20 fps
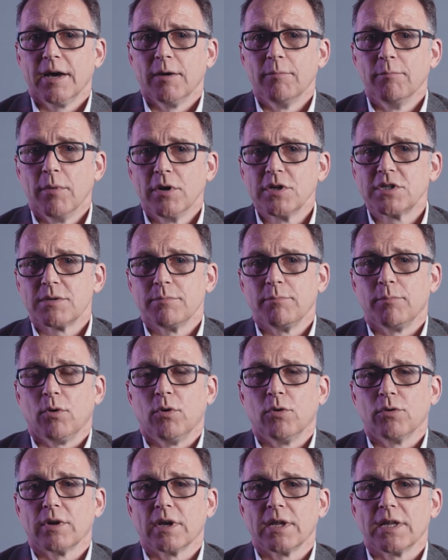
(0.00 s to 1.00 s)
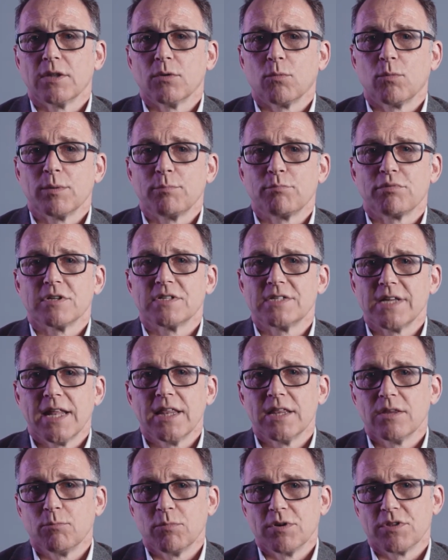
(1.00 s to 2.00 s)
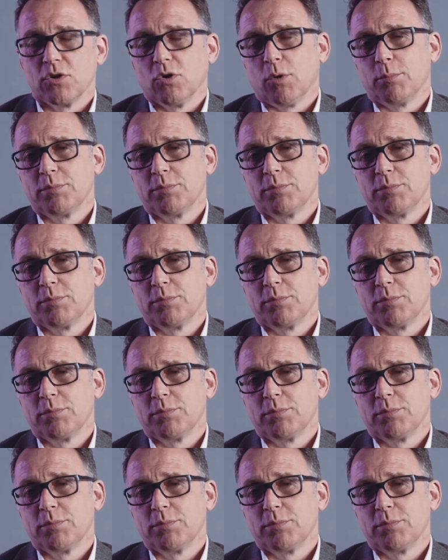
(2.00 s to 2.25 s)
and most importantly, that we present them with an